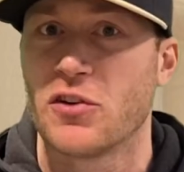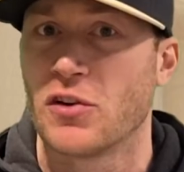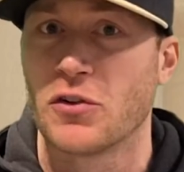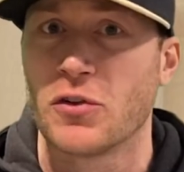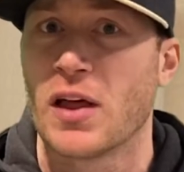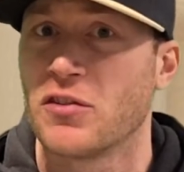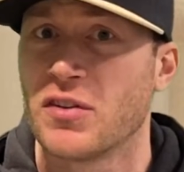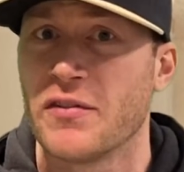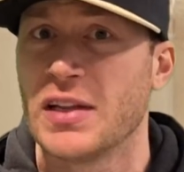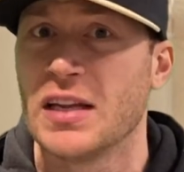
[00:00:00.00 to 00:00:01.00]
during the
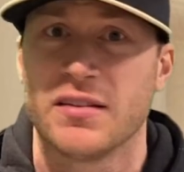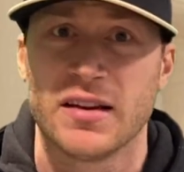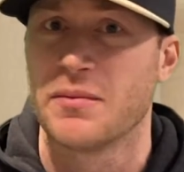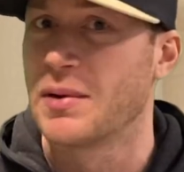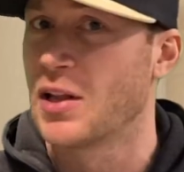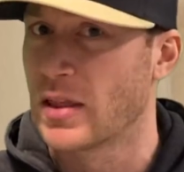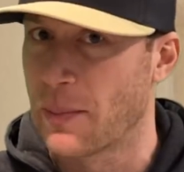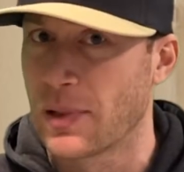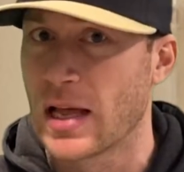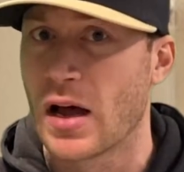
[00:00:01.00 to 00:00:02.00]
2017 season, but not in the
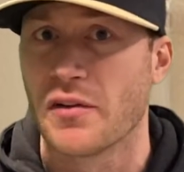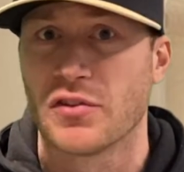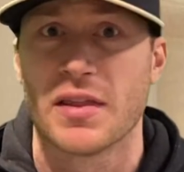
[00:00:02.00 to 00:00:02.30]
playoffs.